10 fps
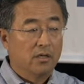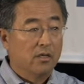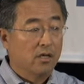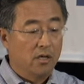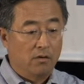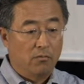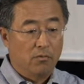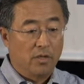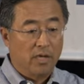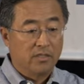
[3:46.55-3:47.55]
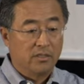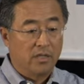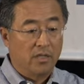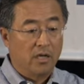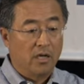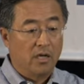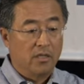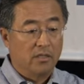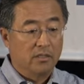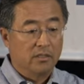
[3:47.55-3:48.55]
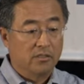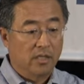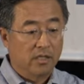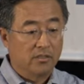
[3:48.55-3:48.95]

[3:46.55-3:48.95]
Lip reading: This data